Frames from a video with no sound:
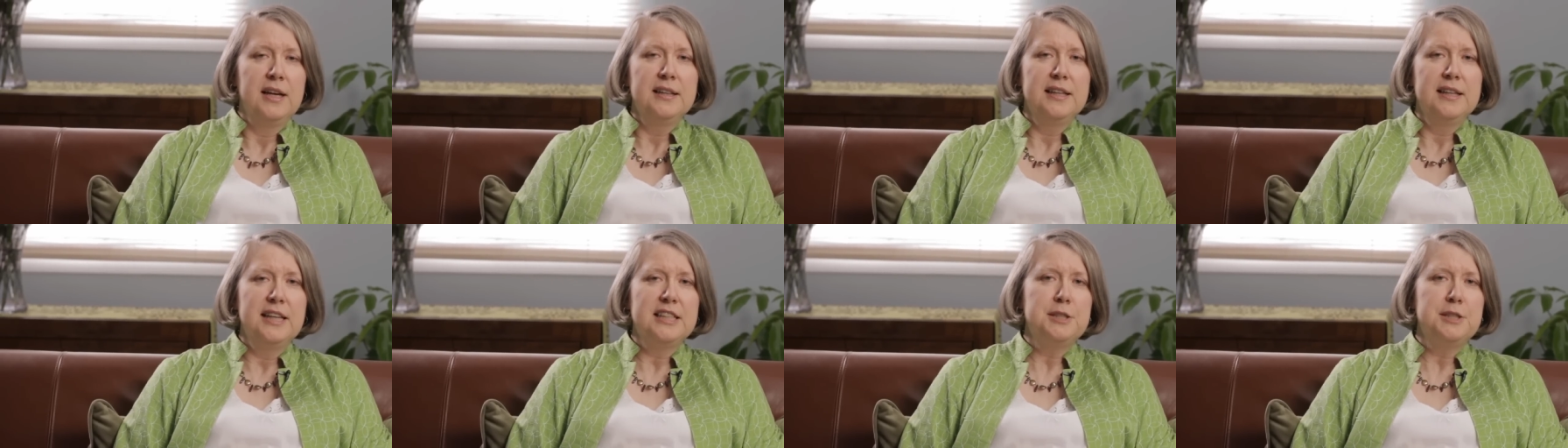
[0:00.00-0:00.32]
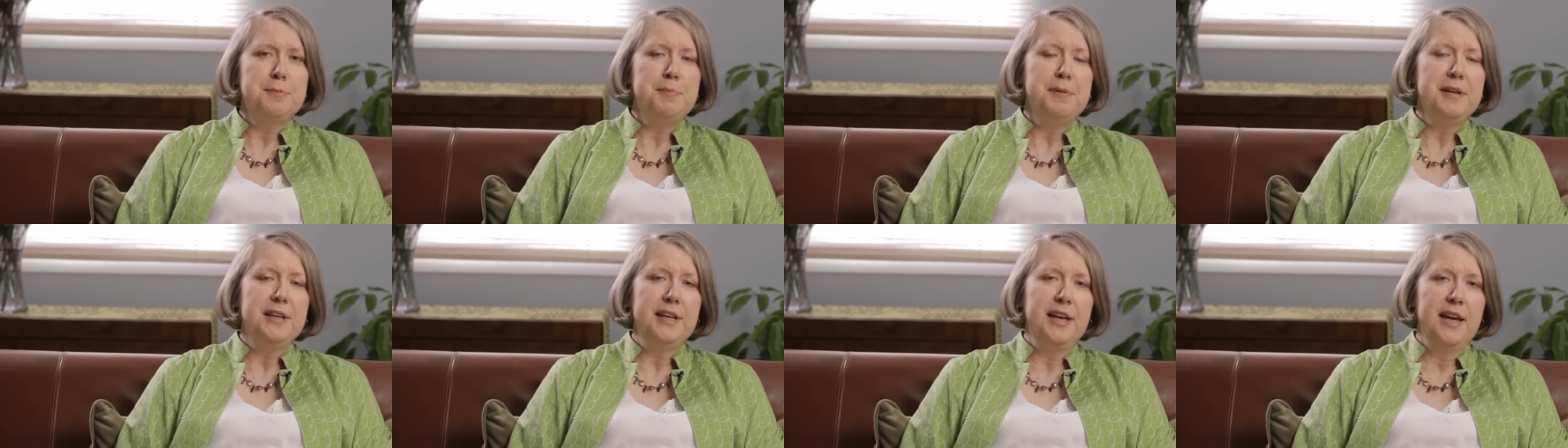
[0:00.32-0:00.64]
Let's
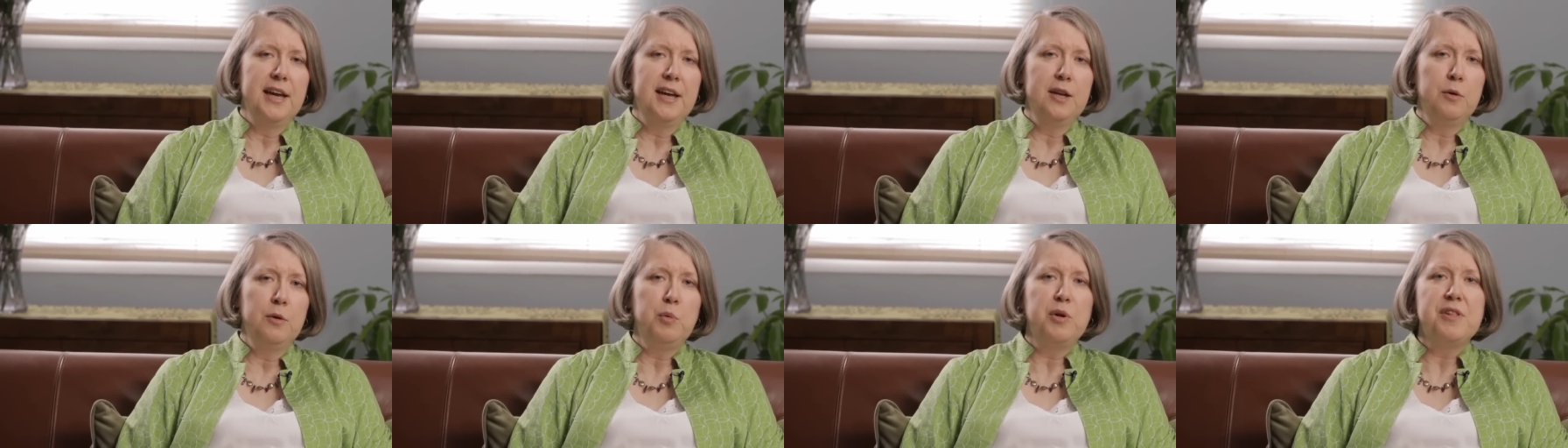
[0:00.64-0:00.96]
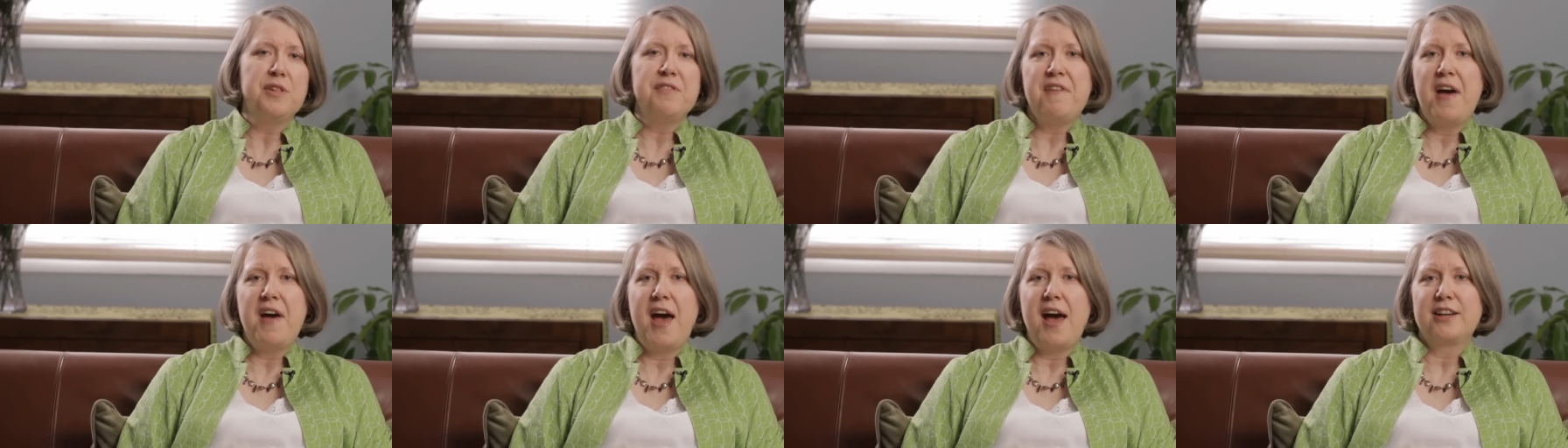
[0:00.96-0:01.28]
begin
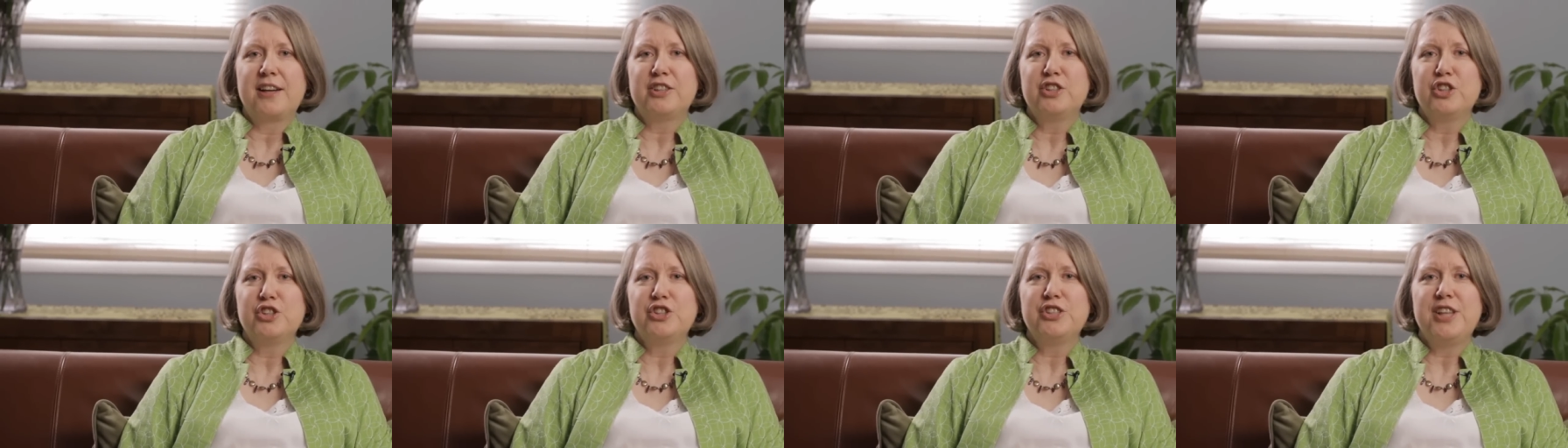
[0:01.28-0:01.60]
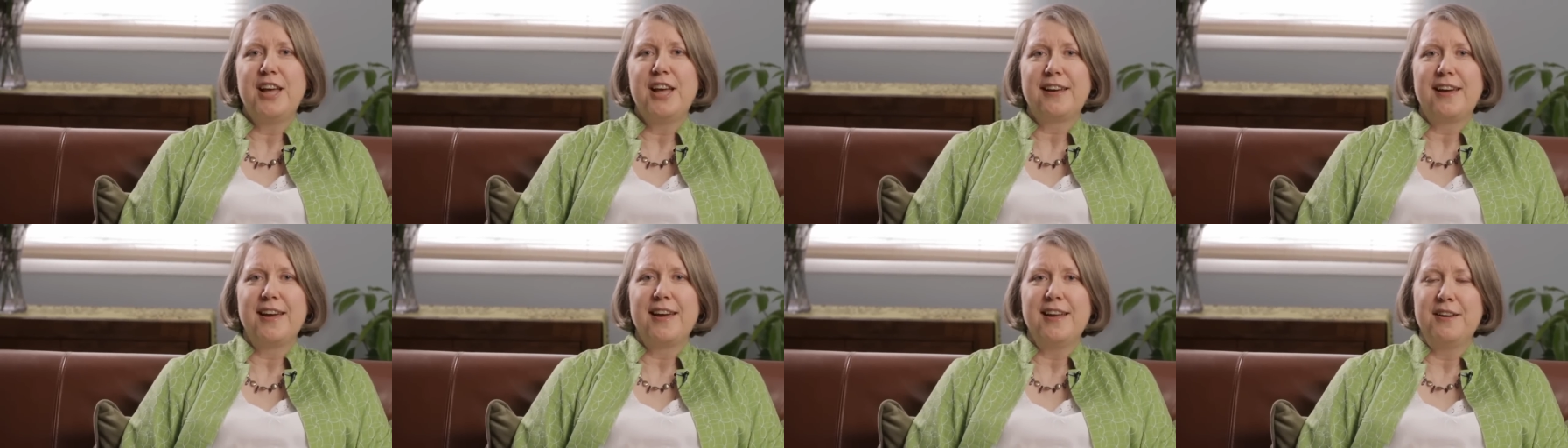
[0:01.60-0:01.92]
with factors
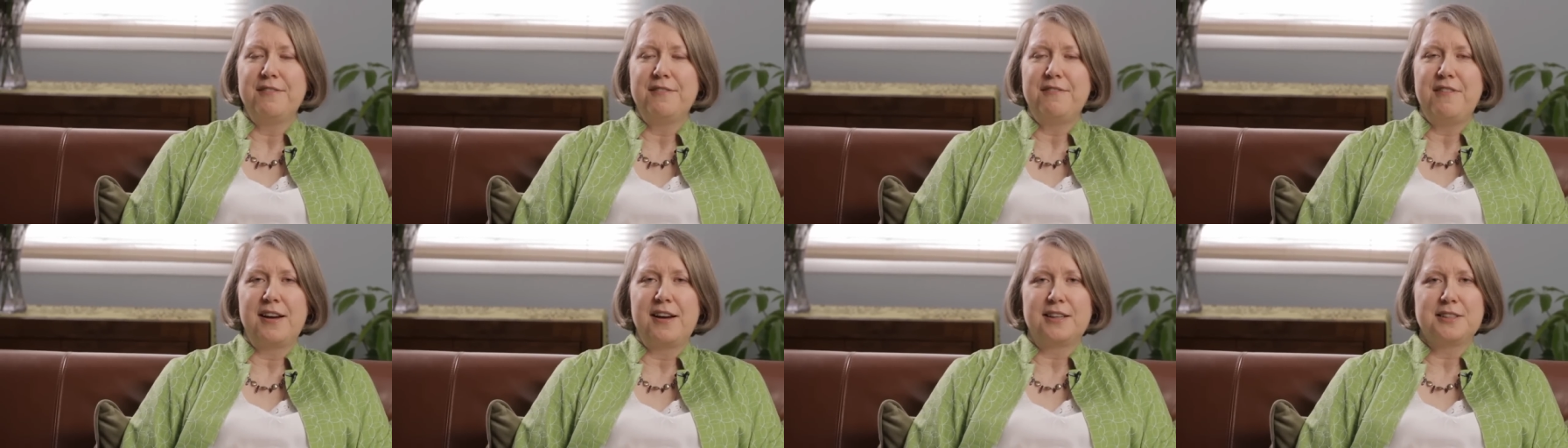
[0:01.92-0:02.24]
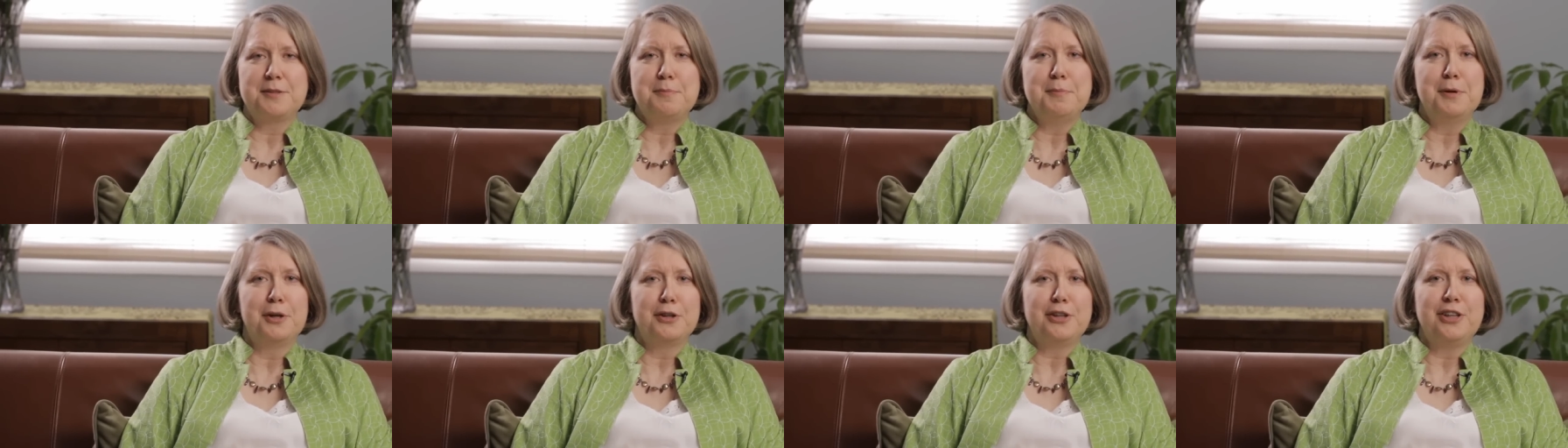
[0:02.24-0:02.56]
that can
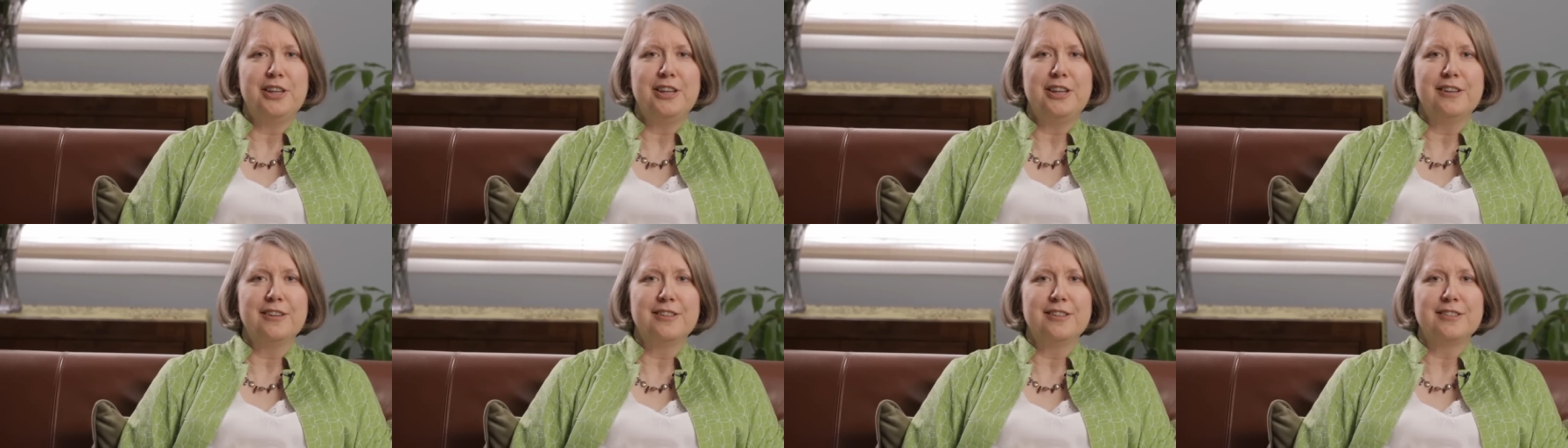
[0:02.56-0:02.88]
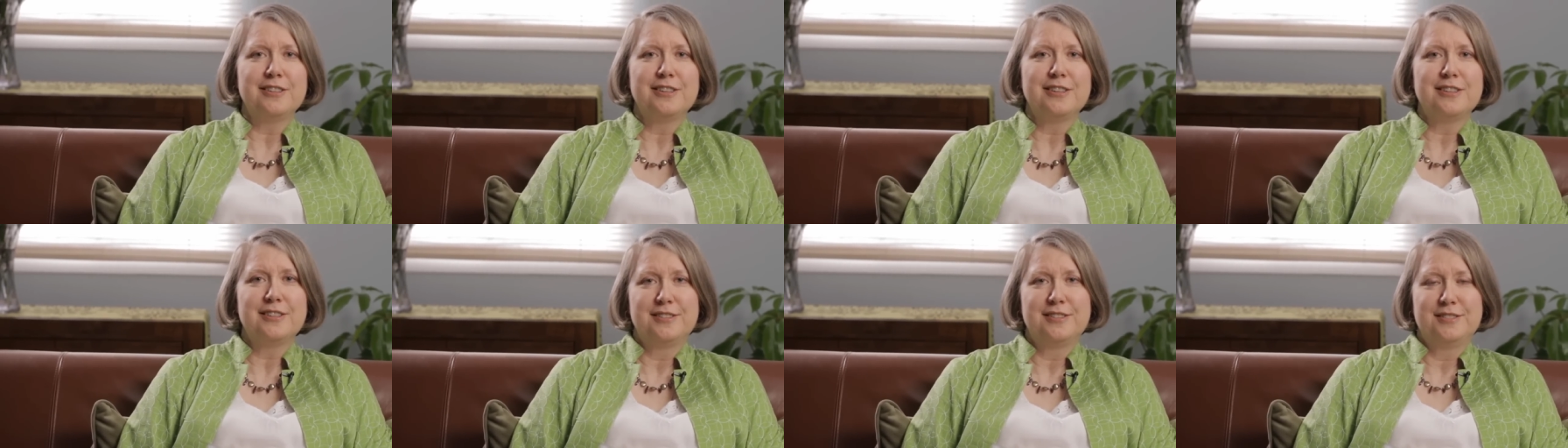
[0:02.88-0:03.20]
affect milk yield.